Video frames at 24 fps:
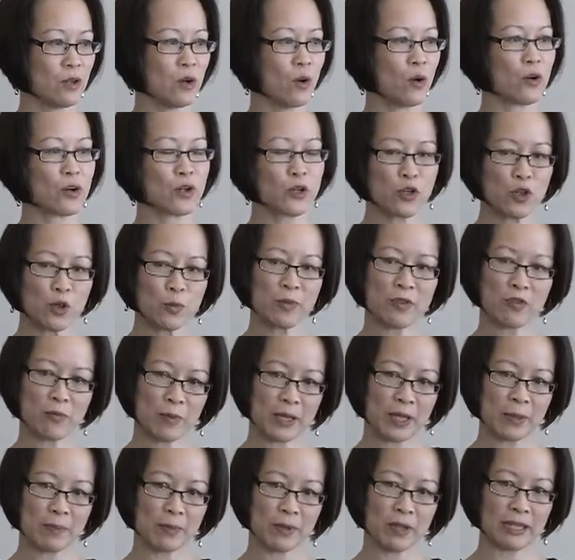or group of
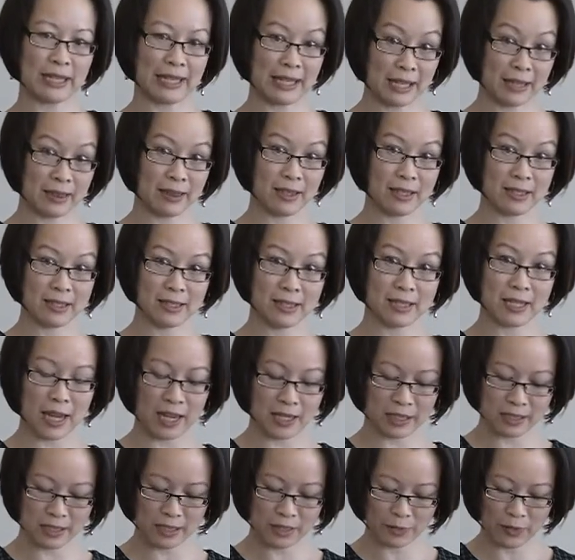people in the
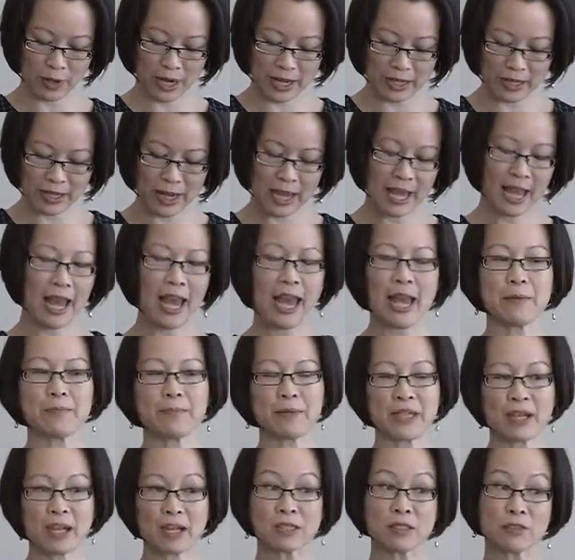state, right? And
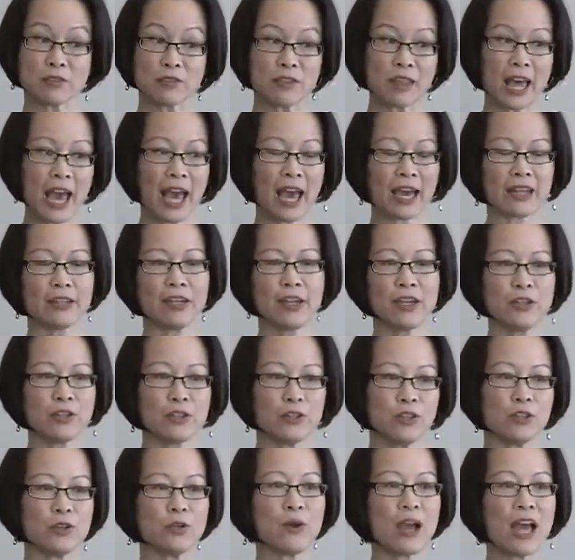because of that,
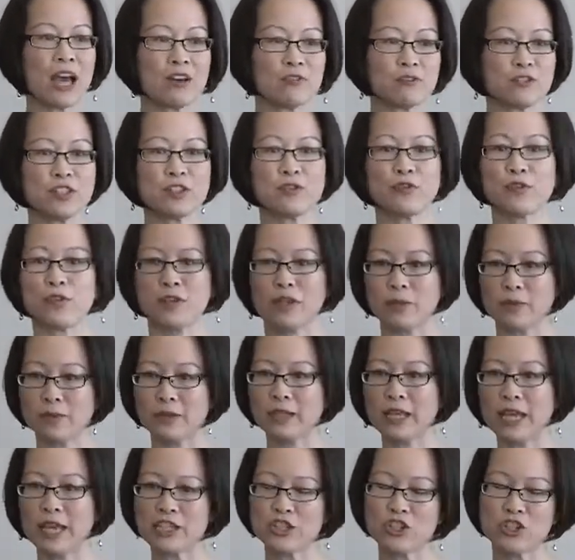you have differing
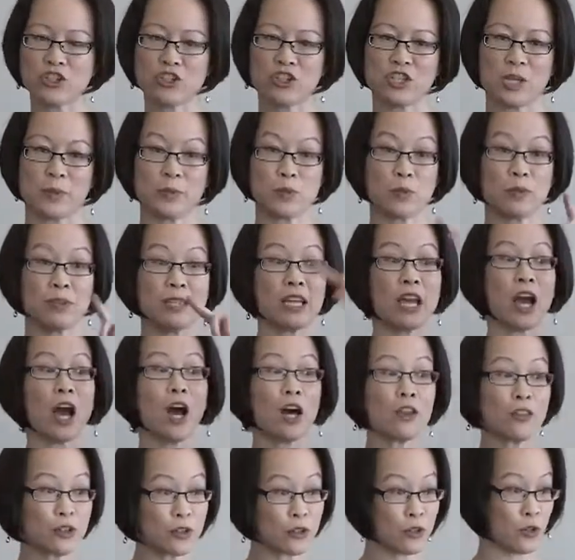relationships with the
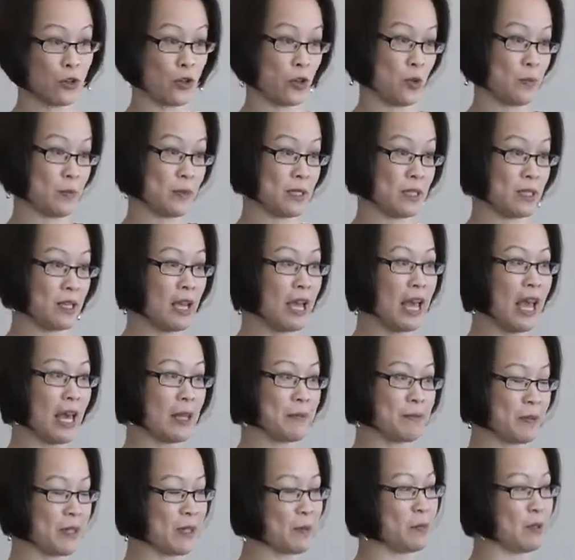other groups
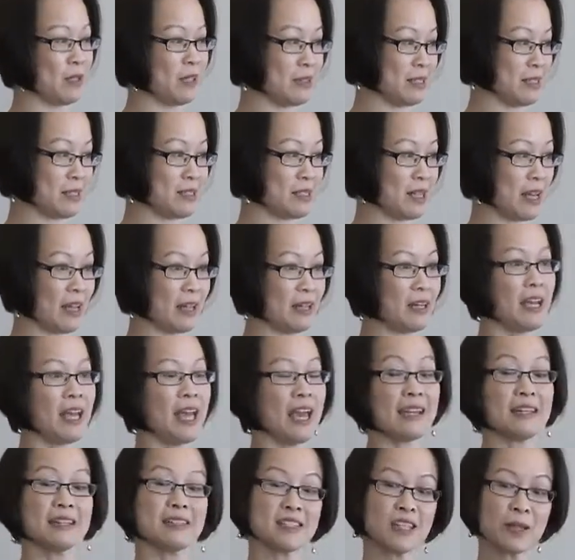and people in the state.
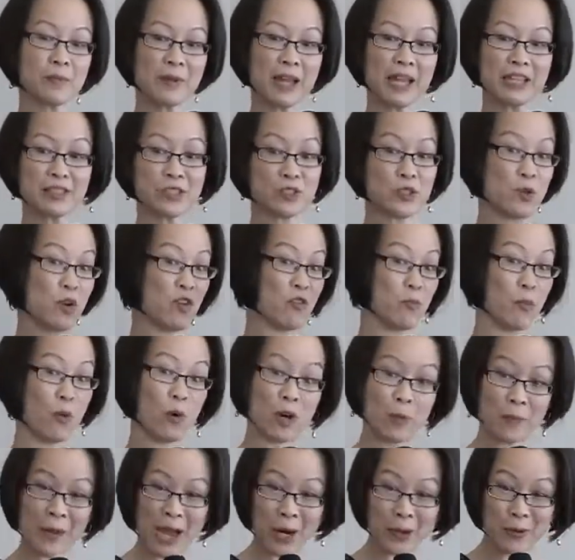And in some cases, you have
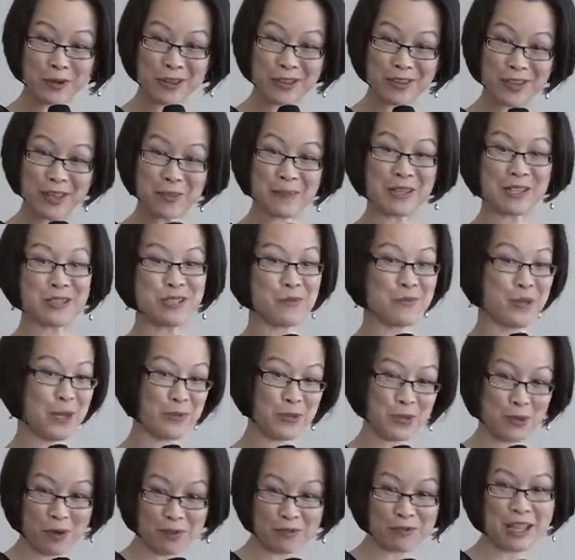more power than them, and
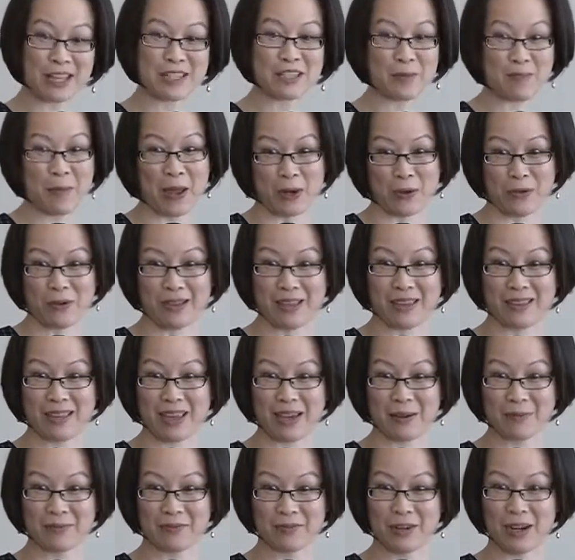sometimes you have less power than
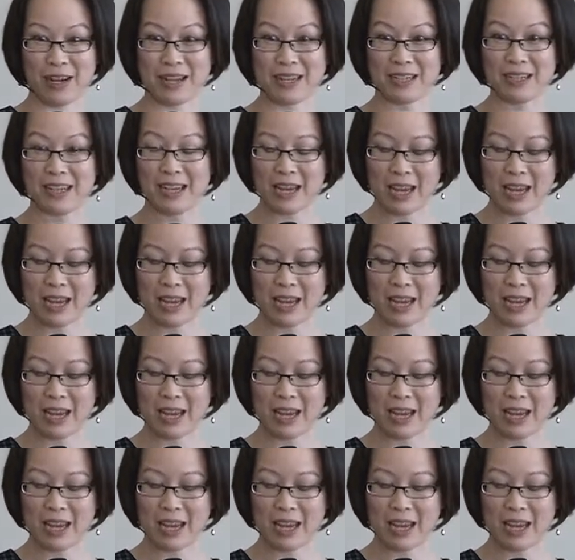them, right?